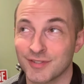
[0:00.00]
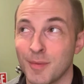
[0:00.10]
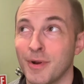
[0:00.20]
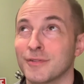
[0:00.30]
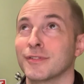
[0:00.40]

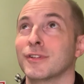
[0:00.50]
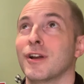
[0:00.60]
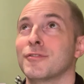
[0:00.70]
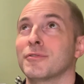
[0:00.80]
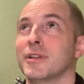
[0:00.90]
Some parts of the
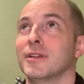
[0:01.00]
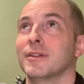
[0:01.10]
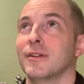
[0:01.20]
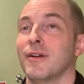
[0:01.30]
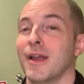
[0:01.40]
country
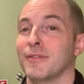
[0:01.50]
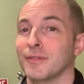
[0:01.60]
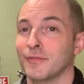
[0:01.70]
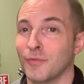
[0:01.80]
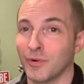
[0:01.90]
are
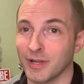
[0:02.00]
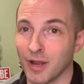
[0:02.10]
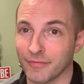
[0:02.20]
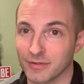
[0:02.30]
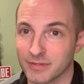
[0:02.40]
having 40
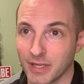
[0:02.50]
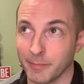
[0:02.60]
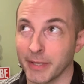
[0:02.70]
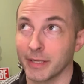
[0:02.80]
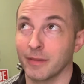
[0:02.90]
offers.
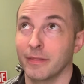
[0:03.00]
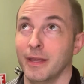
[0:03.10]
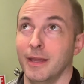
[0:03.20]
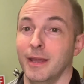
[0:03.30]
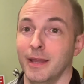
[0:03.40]
I'm like,
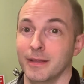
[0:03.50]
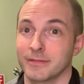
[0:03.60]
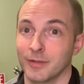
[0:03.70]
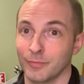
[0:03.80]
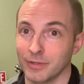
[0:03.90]

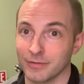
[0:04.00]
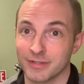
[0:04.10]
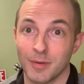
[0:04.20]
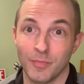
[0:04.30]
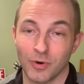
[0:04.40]
that's unreal,
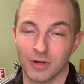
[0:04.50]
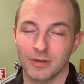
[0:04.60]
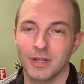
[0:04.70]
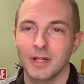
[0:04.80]
some more.